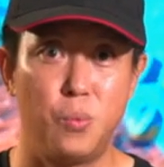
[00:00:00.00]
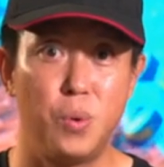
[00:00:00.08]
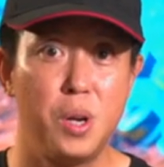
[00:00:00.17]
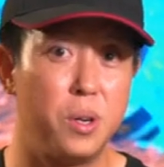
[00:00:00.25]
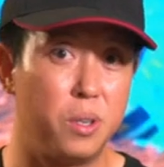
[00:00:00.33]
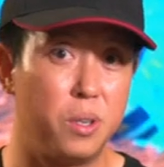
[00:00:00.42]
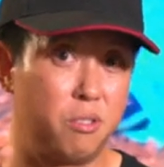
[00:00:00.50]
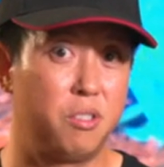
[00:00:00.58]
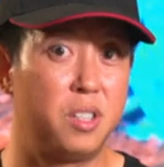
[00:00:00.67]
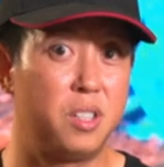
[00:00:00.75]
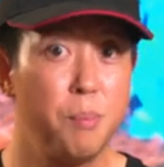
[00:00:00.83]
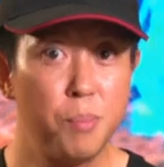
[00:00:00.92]
we will
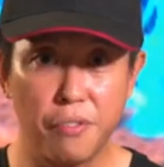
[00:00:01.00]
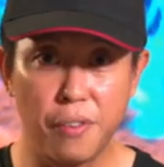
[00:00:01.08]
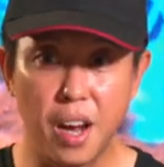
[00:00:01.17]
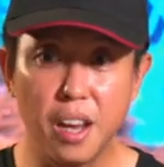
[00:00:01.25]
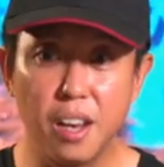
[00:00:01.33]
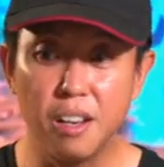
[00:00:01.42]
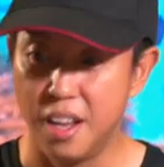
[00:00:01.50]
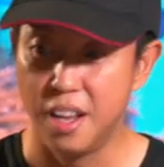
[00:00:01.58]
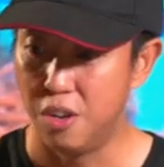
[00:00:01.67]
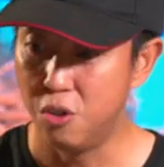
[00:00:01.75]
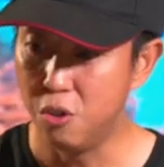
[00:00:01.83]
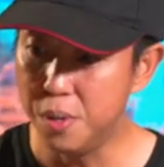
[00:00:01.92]
simplify it.
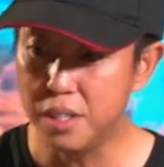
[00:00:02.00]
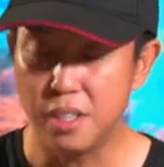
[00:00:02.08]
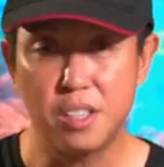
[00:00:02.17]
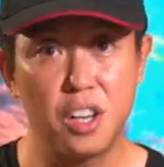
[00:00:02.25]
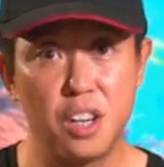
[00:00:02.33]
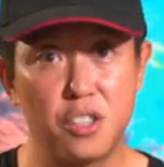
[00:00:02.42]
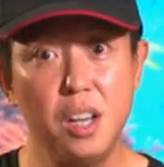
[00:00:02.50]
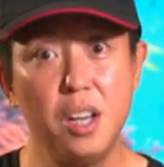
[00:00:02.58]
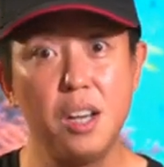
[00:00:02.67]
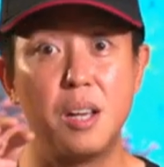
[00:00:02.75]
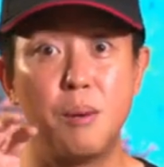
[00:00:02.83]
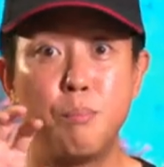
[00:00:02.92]
Lumens is
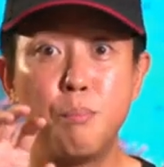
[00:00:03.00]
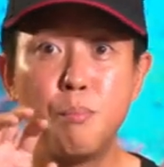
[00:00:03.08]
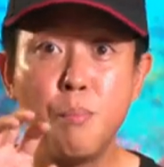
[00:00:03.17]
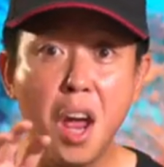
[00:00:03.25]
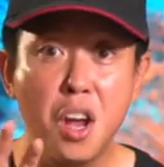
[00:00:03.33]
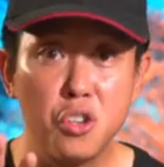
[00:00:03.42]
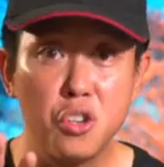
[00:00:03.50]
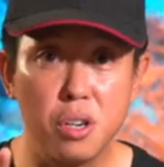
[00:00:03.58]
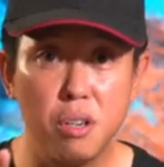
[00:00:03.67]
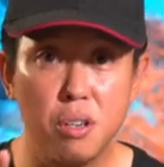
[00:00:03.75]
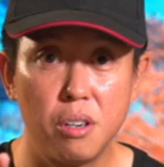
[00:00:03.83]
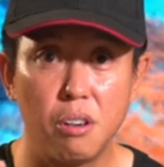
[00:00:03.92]
actually the
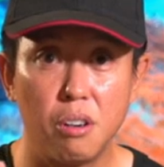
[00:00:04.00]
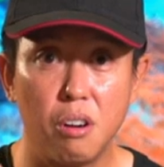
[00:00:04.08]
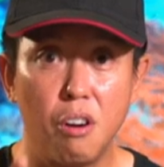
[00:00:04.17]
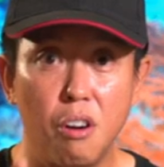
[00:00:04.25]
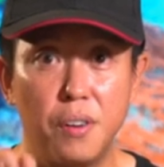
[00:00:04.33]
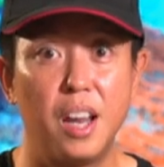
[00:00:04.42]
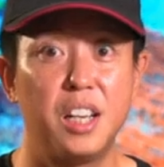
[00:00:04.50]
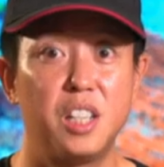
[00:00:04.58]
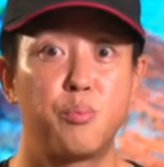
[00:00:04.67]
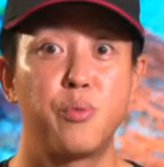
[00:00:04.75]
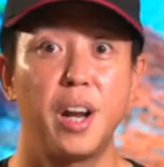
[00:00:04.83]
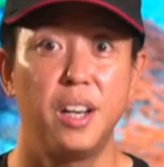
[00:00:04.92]
measure of a
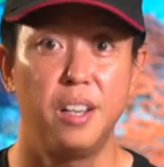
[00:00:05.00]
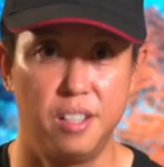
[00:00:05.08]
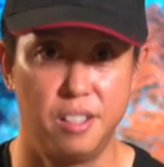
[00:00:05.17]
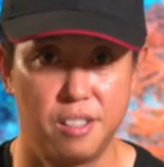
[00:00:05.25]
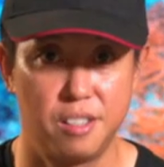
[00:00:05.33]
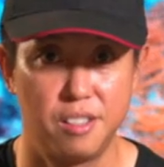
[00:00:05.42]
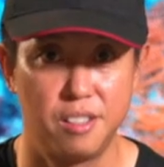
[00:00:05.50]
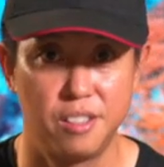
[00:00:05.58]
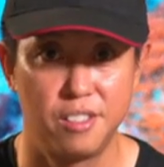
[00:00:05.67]
light's brightness.